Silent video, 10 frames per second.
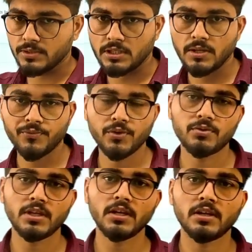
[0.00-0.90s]
If you
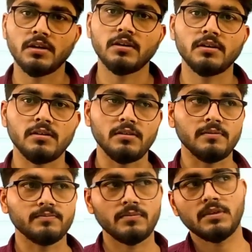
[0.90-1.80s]
think
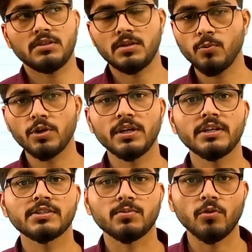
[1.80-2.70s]
someone
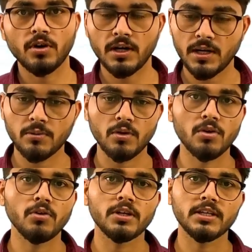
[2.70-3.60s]
needs more attempt, or
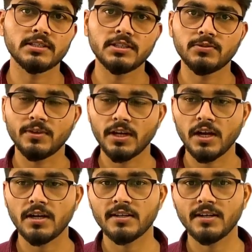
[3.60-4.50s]
your test is very
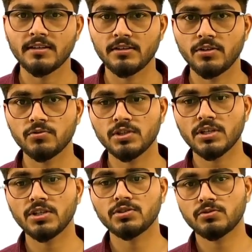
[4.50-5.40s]
hard that user
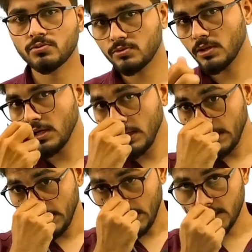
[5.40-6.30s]
needs to
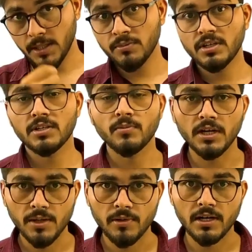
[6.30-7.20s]
attempt it
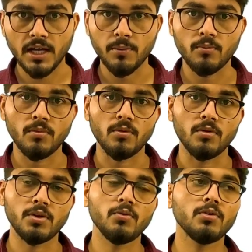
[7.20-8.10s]
multiple time, or
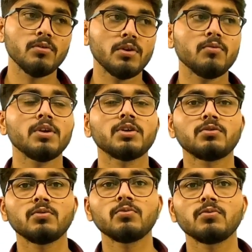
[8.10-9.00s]
you need to,